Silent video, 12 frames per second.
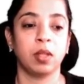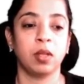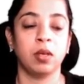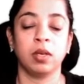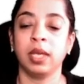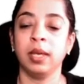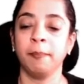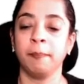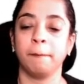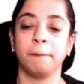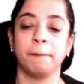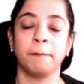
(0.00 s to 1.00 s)
Okay,
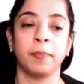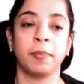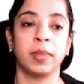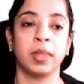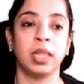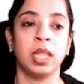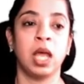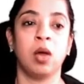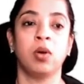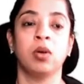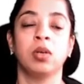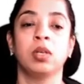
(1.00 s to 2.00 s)

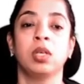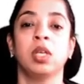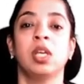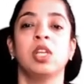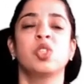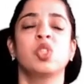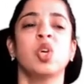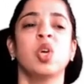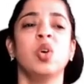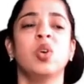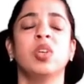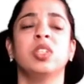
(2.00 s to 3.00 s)
now so